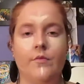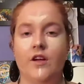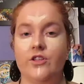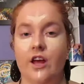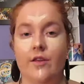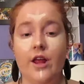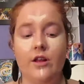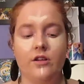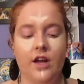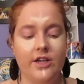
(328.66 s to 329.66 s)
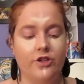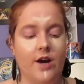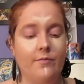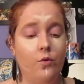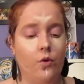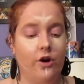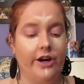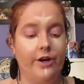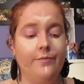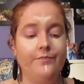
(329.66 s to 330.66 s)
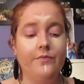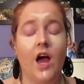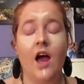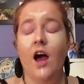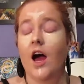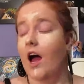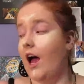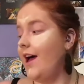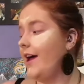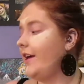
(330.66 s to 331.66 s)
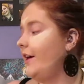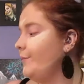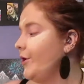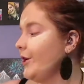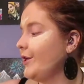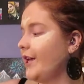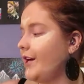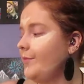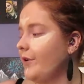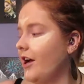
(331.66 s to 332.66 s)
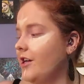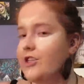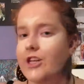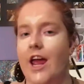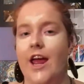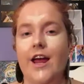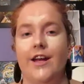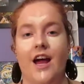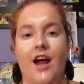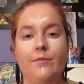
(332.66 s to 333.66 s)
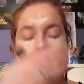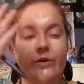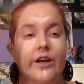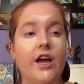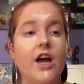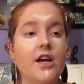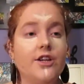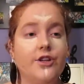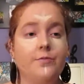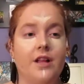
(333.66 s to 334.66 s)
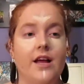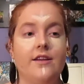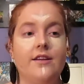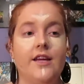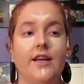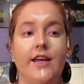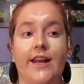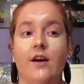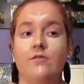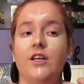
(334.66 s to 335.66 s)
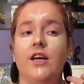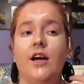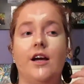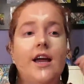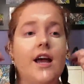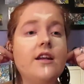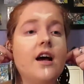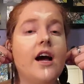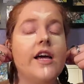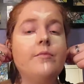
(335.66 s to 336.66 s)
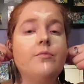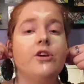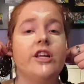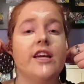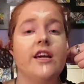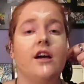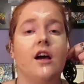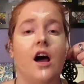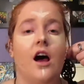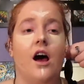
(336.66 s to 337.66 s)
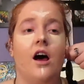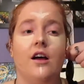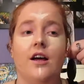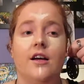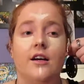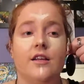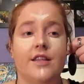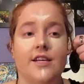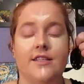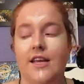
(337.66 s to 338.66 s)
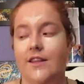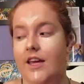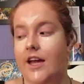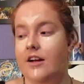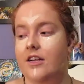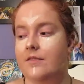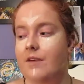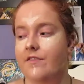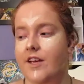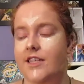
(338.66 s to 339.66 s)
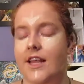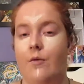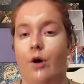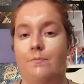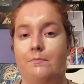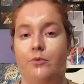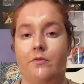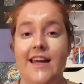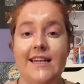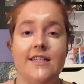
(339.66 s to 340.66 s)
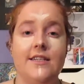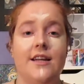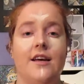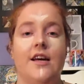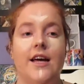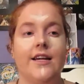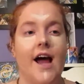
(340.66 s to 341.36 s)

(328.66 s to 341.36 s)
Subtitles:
So now that I look like a tribal warrior, I am going to take a brush and I'm going to blend it out. Again, I am putting this in the areas of my face that I want brightened and